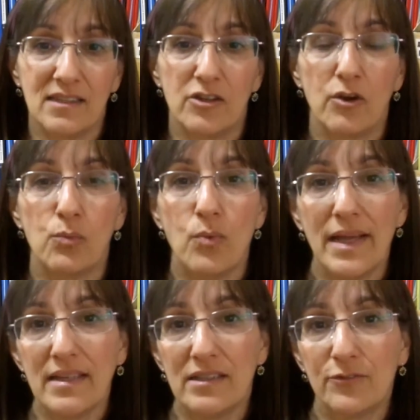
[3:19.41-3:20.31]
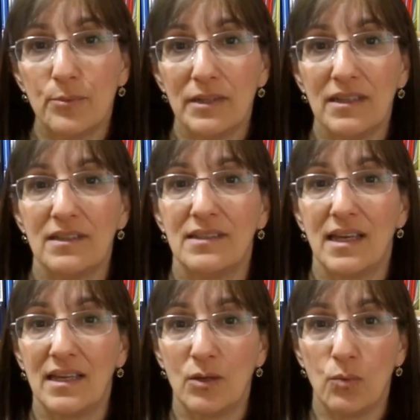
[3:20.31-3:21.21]
that there are ways for me to
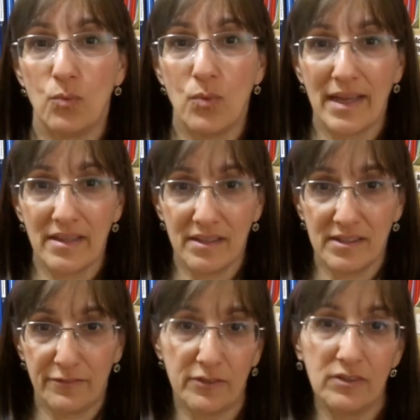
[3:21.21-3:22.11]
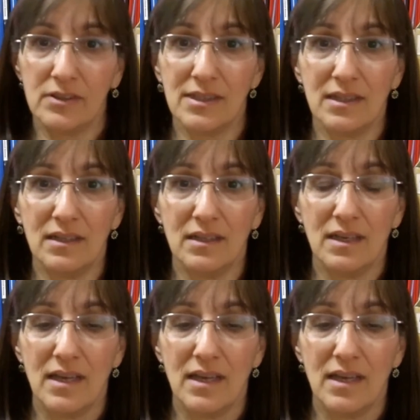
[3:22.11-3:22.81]
take away the difficulty,